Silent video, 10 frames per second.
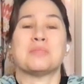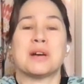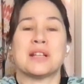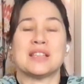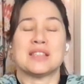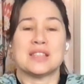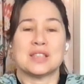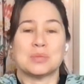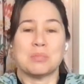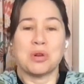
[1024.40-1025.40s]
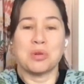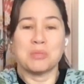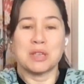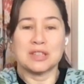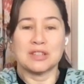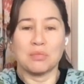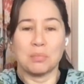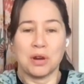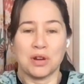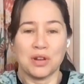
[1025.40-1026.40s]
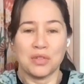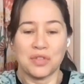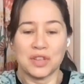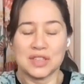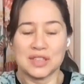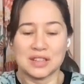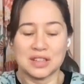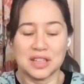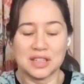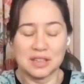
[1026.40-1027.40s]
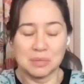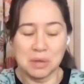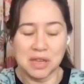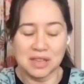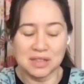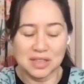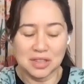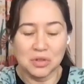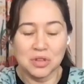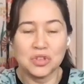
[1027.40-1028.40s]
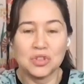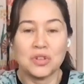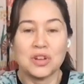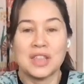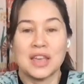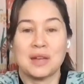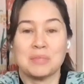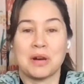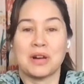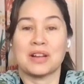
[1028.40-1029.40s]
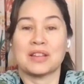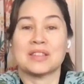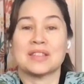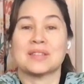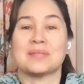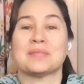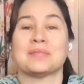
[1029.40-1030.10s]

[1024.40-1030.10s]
but it's this moment of perfect stillness and peace. So enjoy that pause.